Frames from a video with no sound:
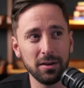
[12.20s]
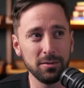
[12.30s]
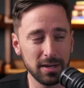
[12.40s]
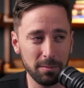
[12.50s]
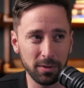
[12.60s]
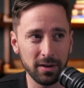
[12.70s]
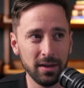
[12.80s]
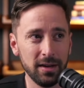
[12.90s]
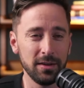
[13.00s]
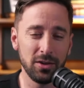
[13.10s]
a new template,
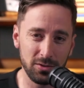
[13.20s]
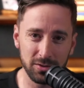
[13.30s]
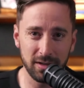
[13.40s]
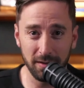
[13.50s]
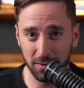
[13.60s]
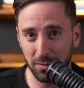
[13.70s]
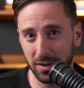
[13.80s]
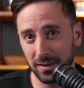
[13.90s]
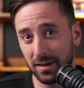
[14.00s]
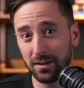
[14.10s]
you'll see a few
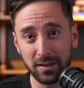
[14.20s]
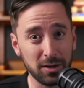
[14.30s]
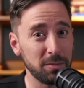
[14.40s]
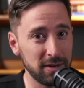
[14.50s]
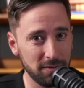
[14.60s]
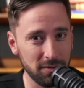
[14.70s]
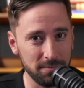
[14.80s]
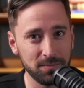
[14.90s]
things that are a little bit different.